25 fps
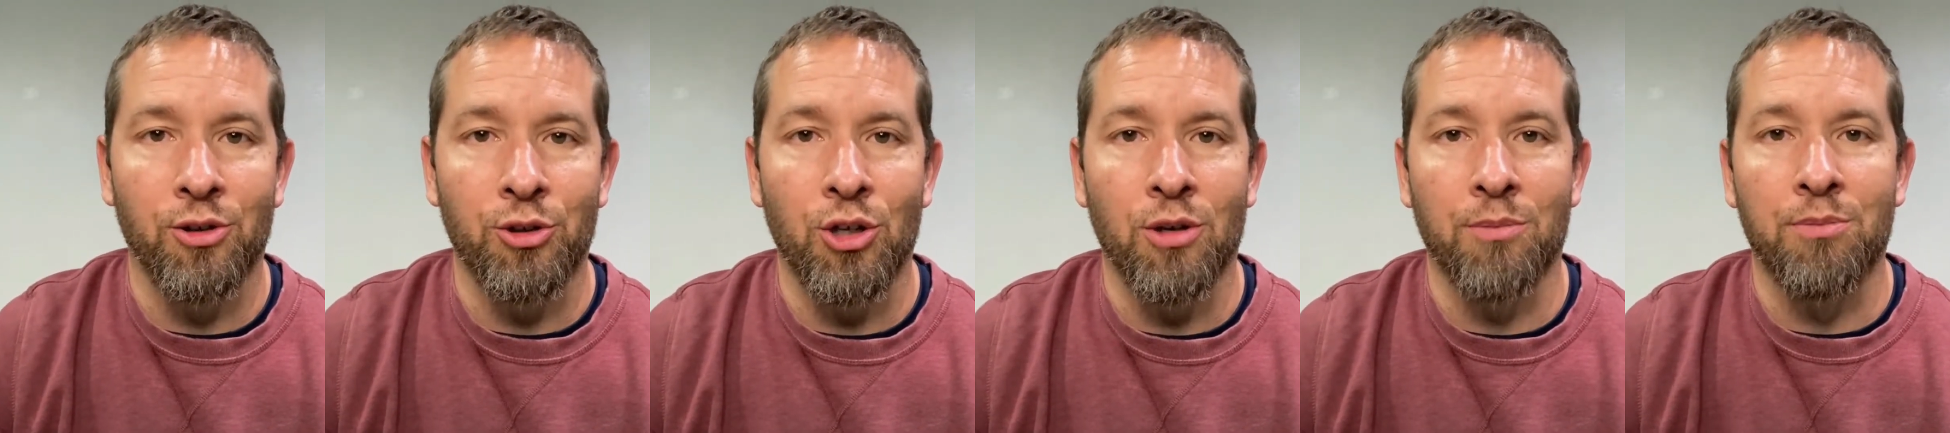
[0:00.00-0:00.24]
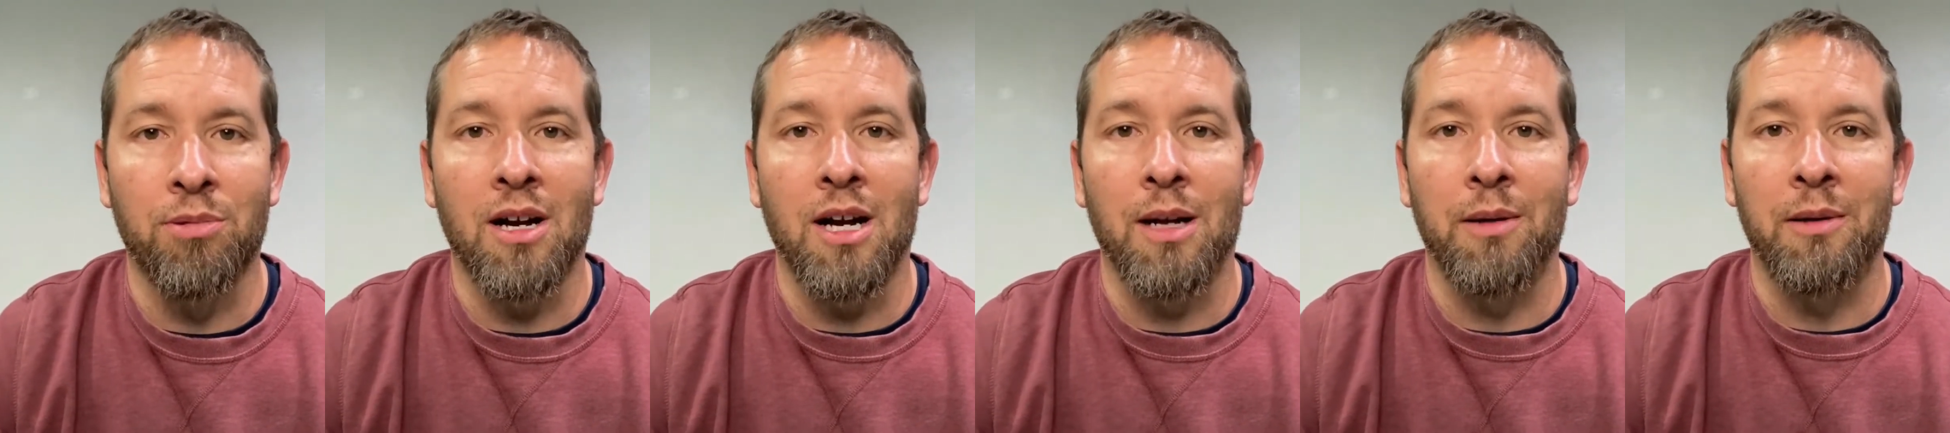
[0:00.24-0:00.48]
you're
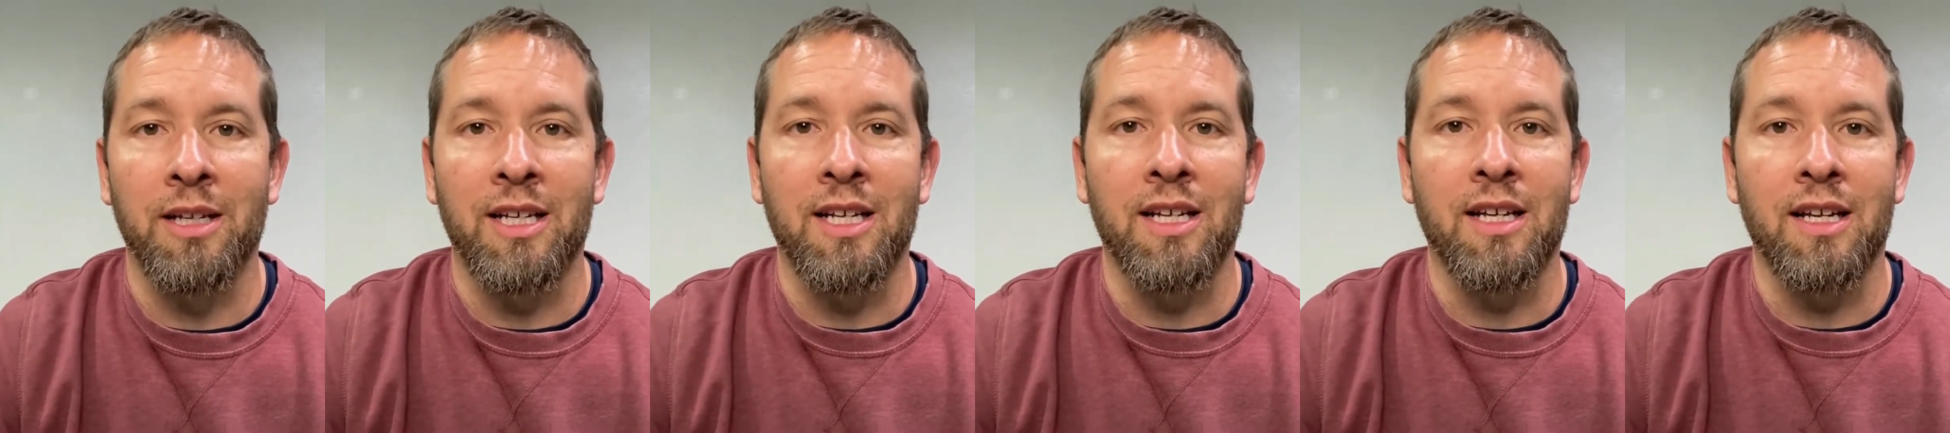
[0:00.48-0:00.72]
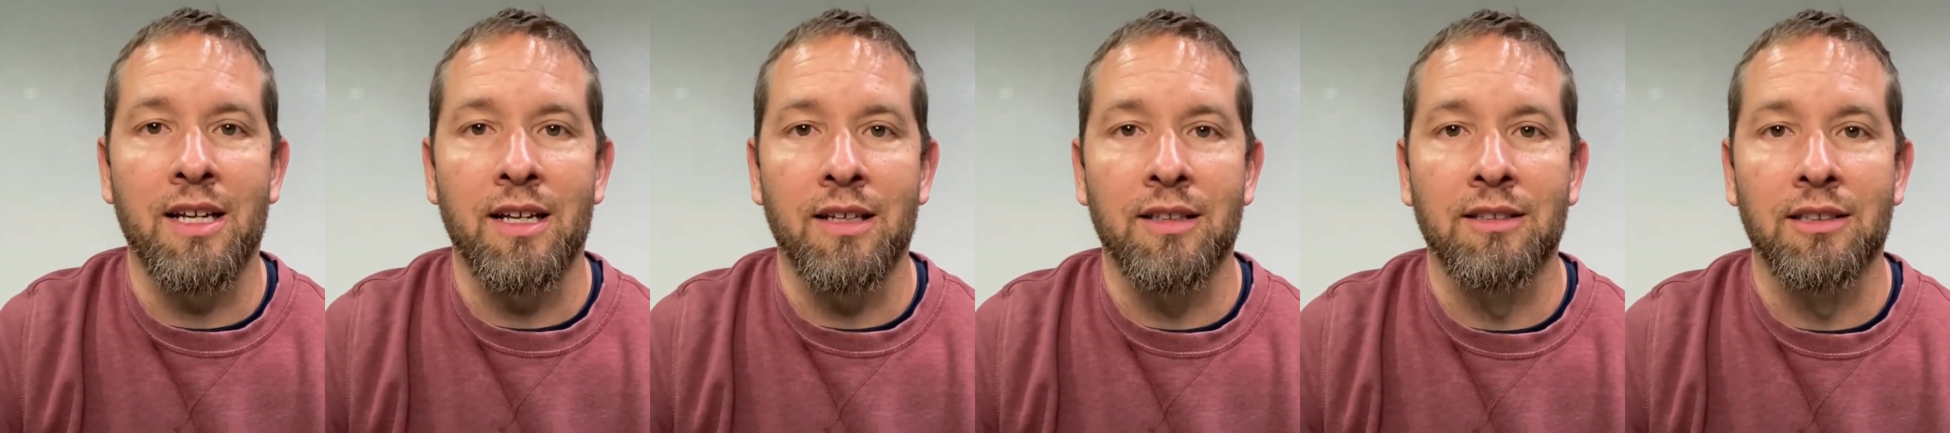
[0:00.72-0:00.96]

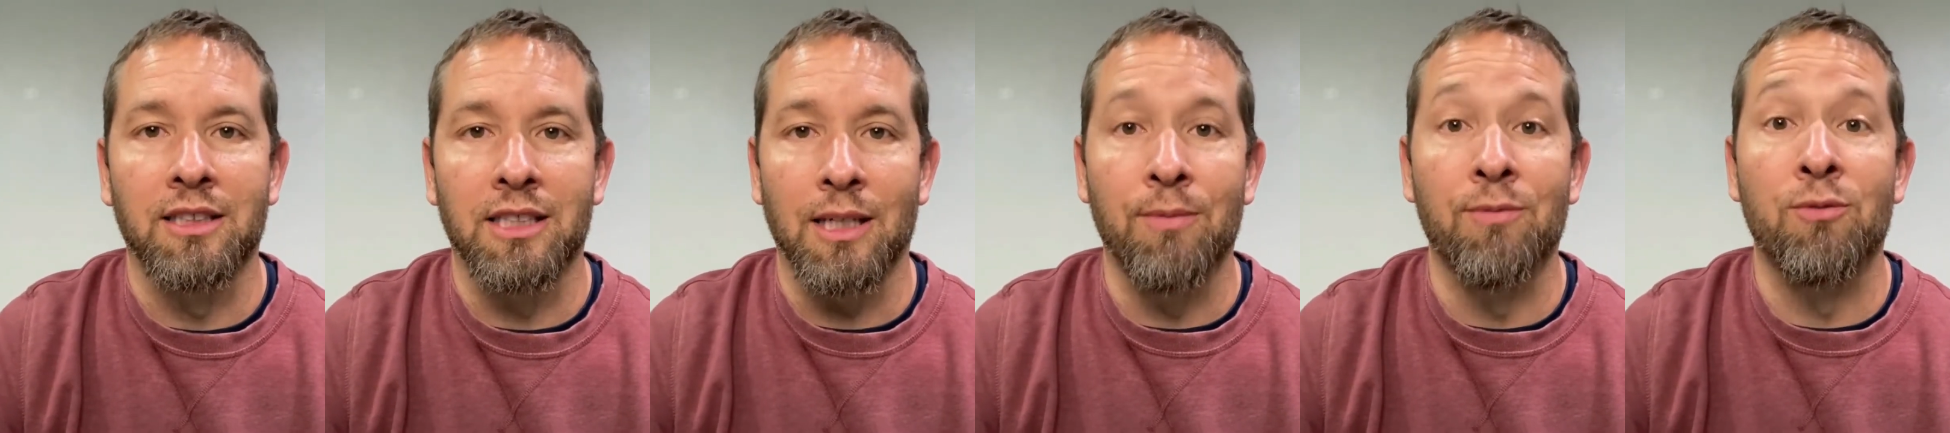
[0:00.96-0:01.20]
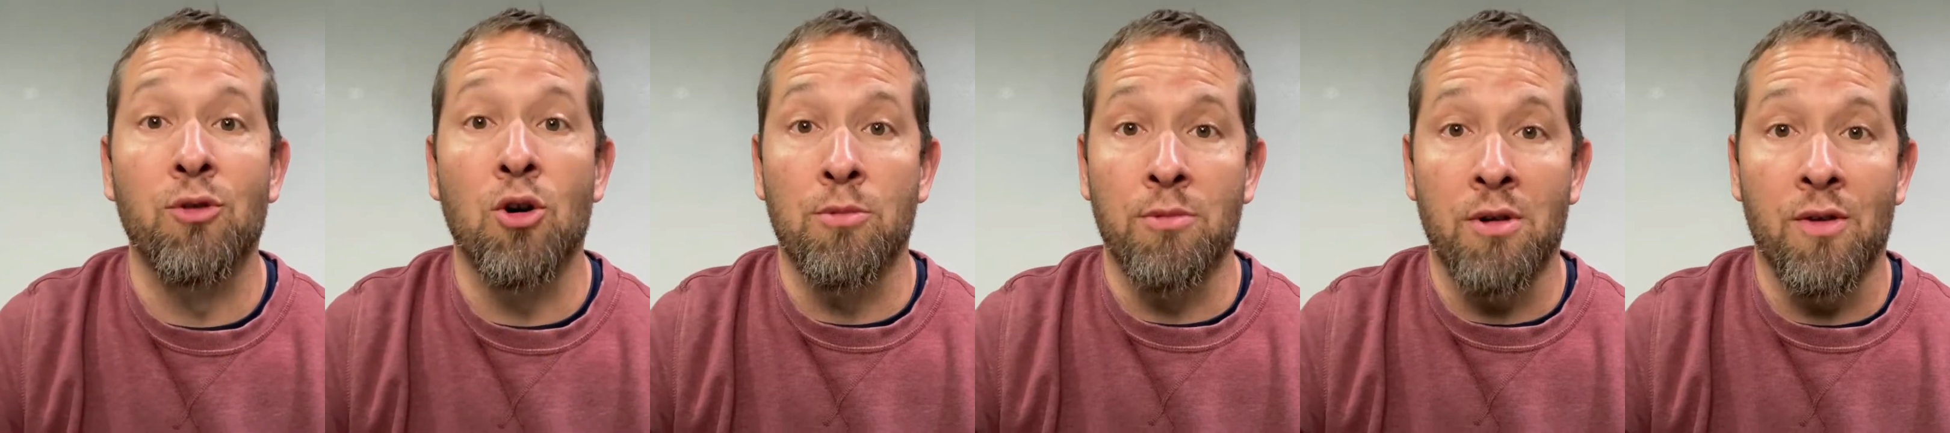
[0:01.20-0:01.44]
probably some
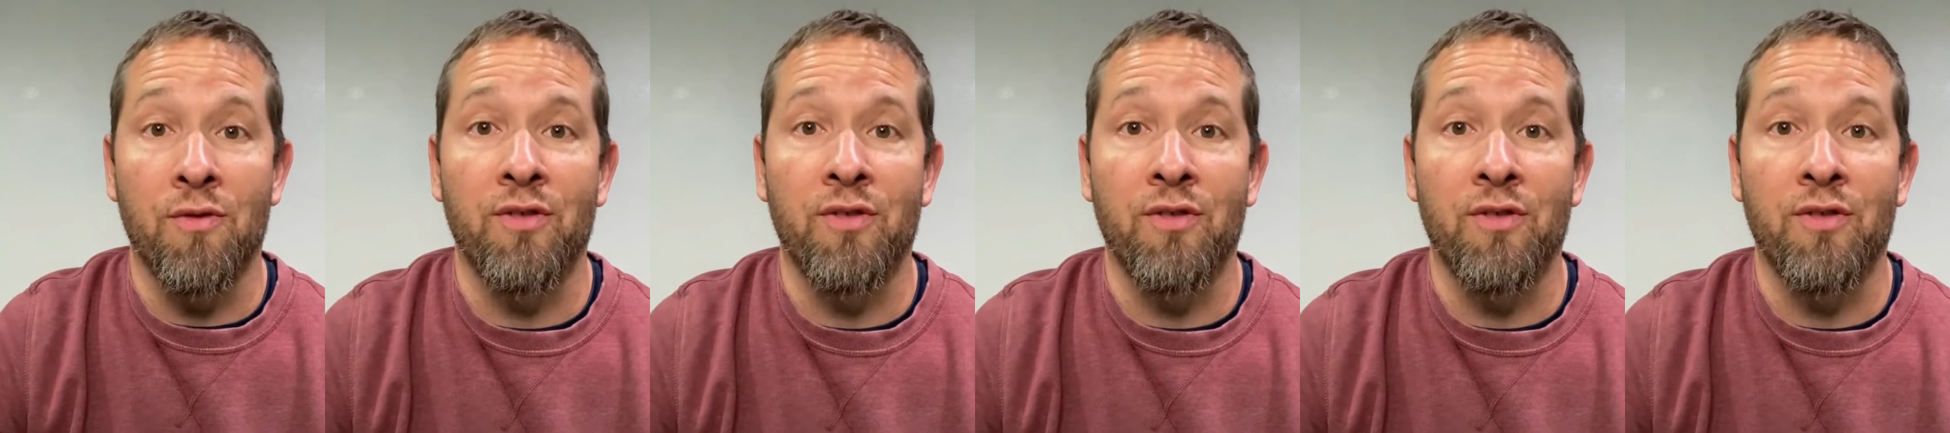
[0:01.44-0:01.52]
form or